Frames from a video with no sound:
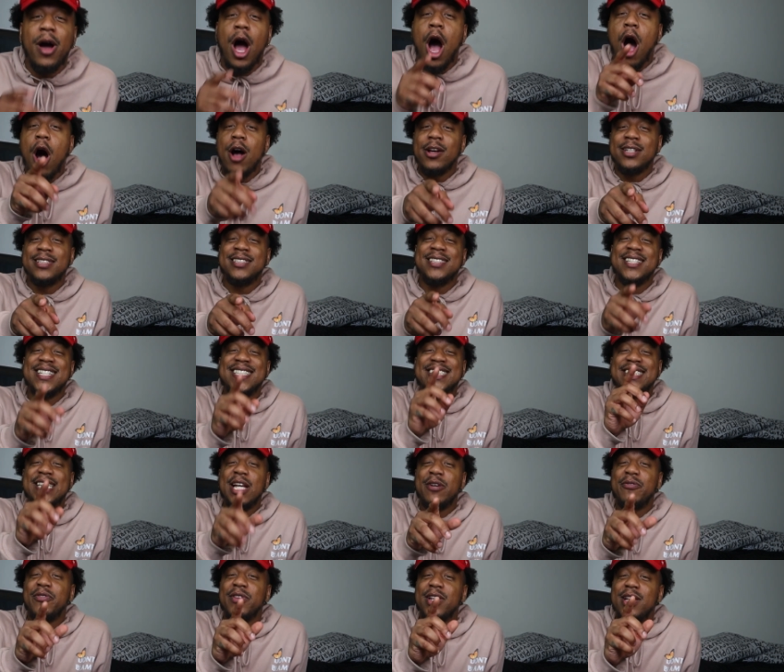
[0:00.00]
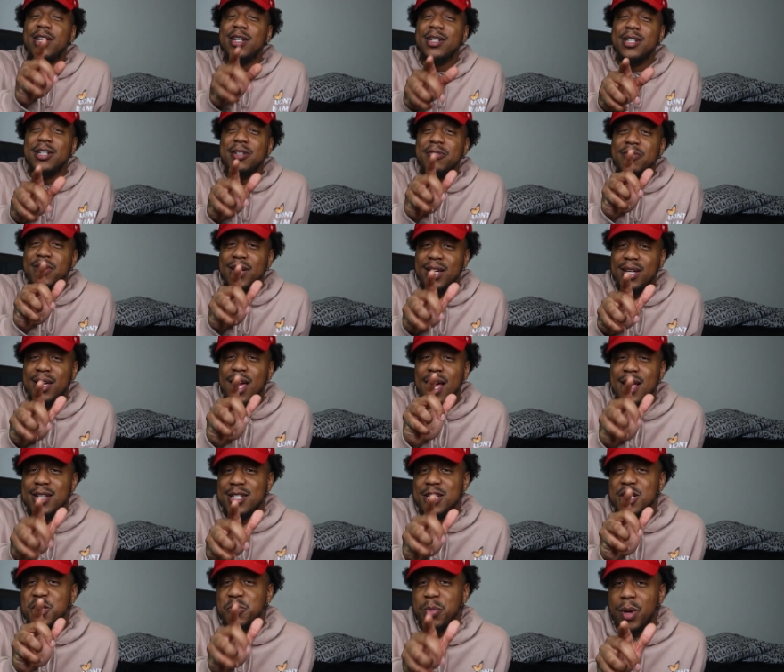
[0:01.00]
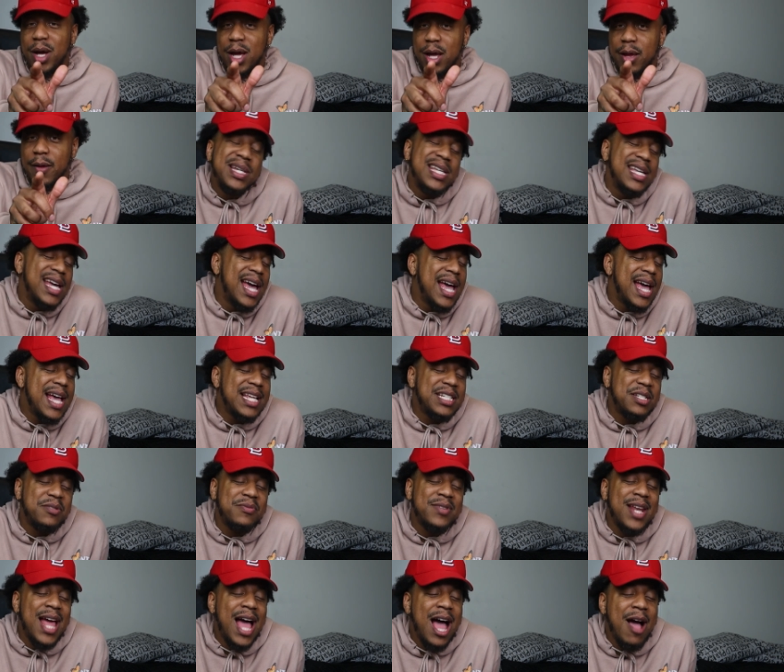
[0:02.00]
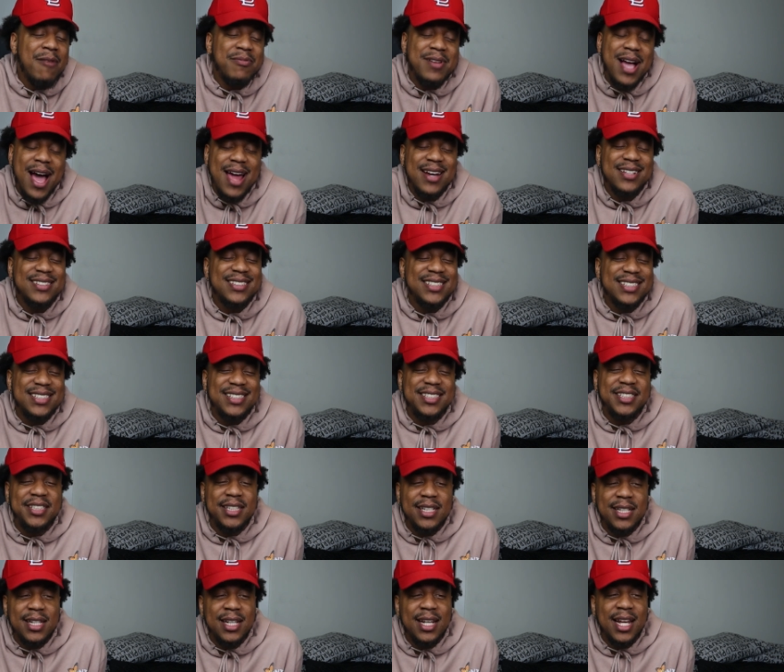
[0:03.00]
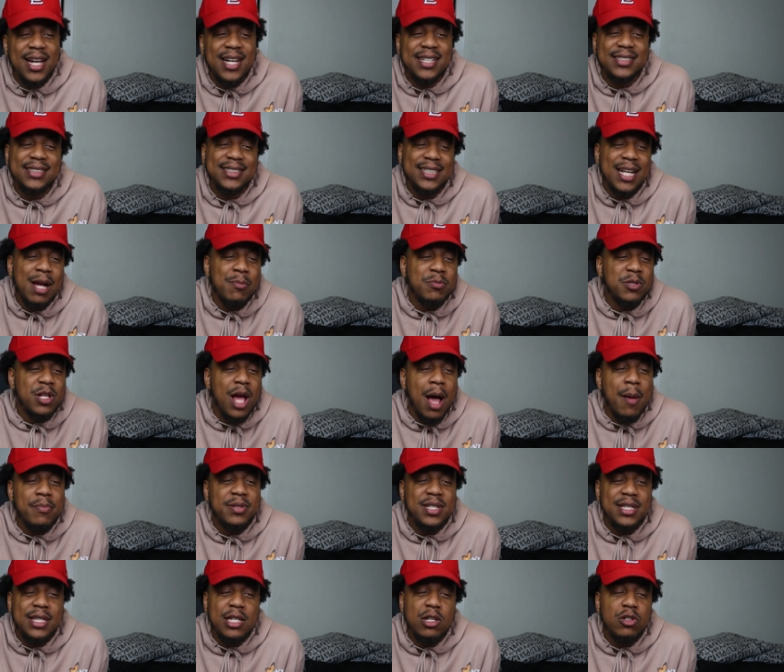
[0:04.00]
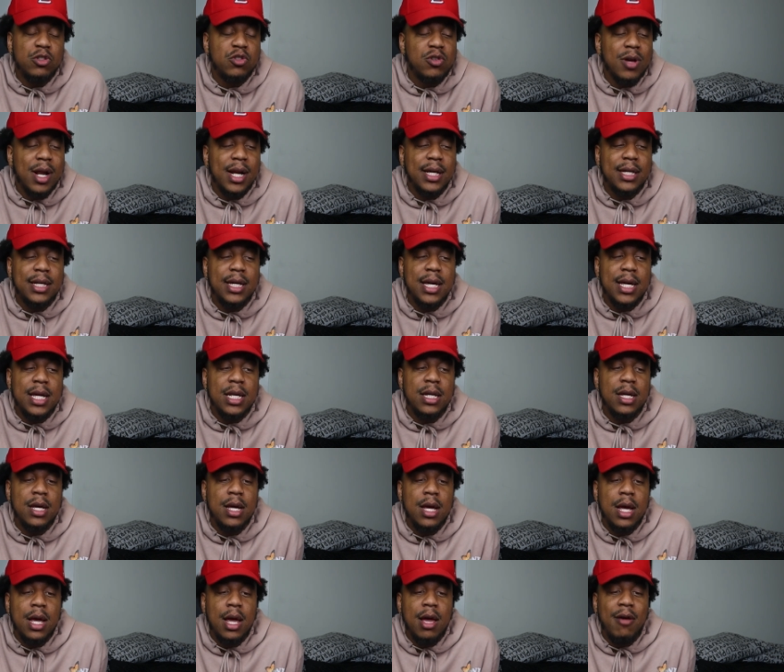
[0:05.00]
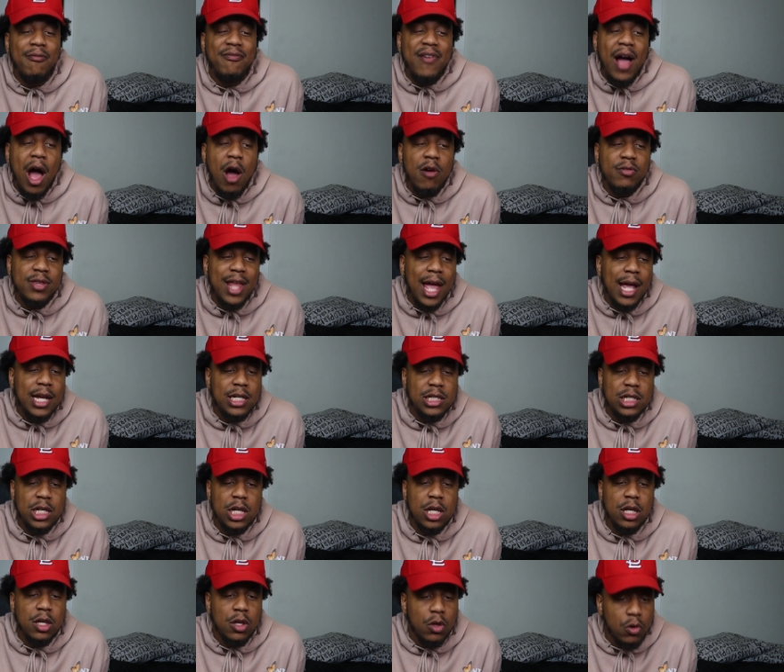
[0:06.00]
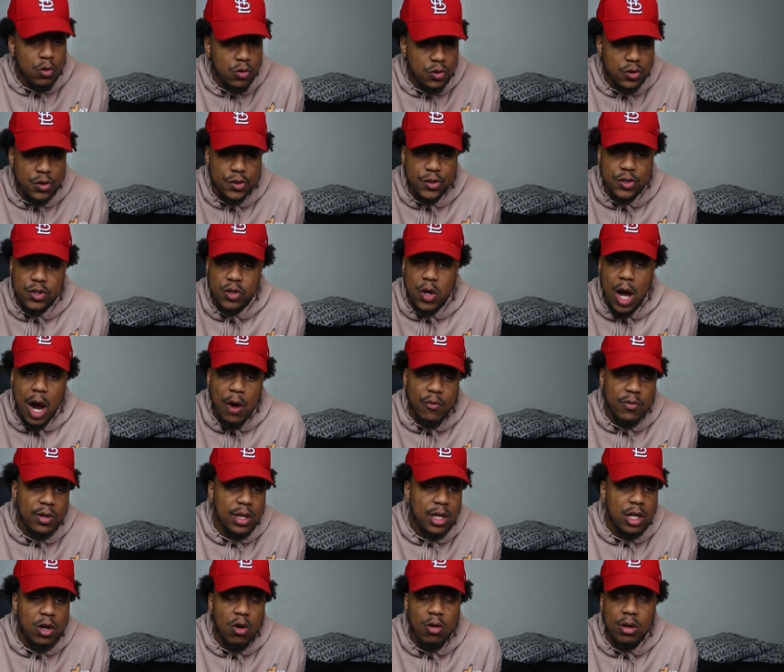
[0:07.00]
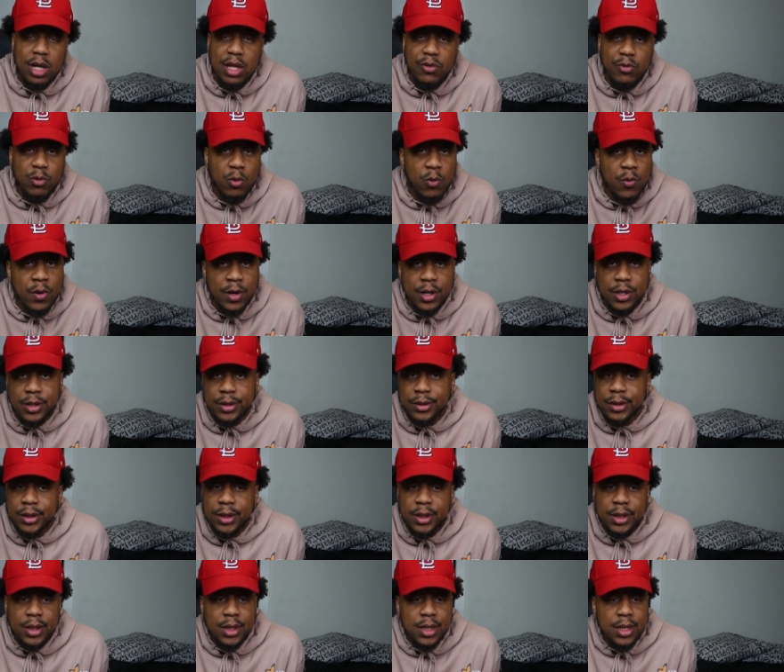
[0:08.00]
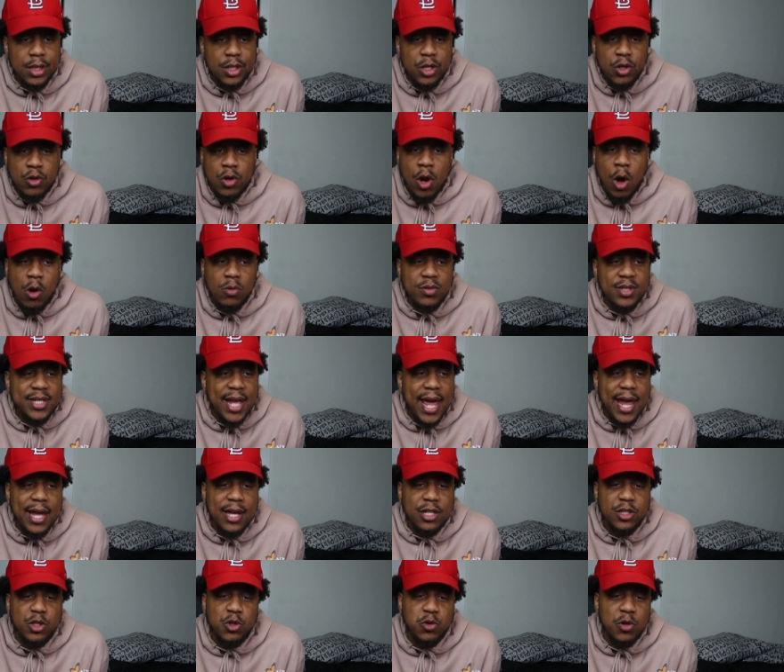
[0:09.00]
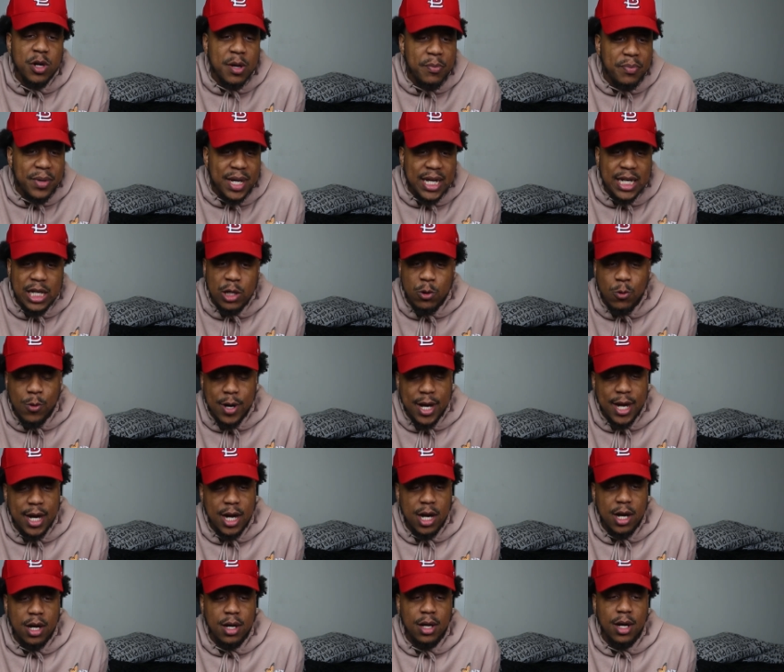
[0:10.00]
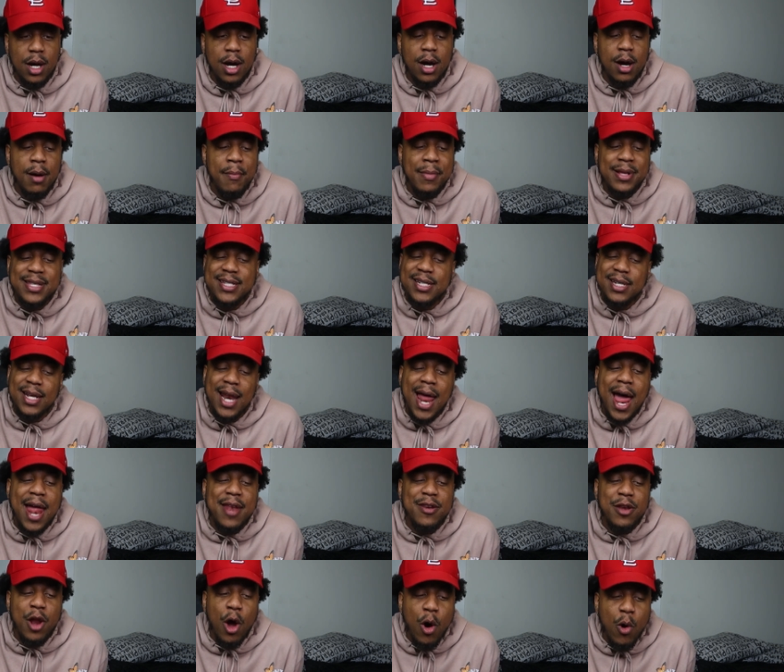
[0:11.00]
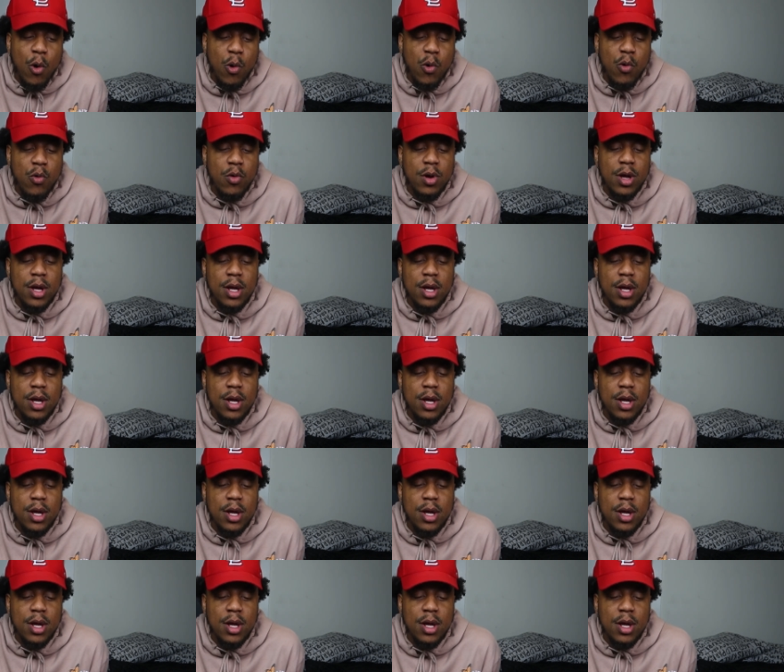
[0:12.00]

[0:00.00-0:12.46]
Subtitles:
but Austin is definitely a good vacation spot. But yeah, as of now, I'm kind of just chilling. Like I said, I'm still trying to get foundation in Houston, so I really don't even want to, you know, take a trip anywhere until I know